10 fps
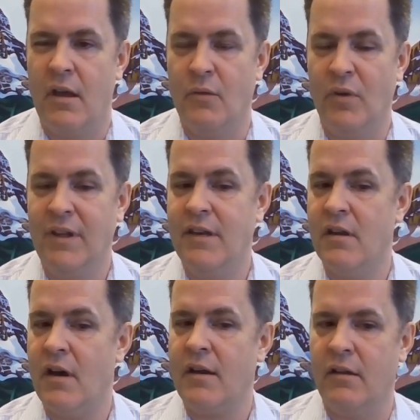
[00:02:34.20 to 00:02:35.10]
Really
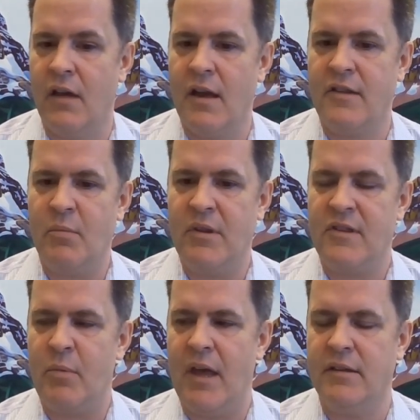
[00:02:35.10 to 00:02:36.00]
not a lot has been
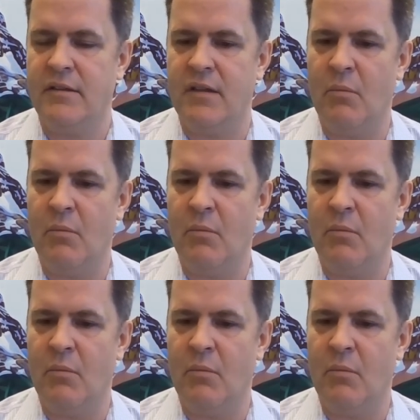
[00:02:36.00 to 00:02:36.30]
spent.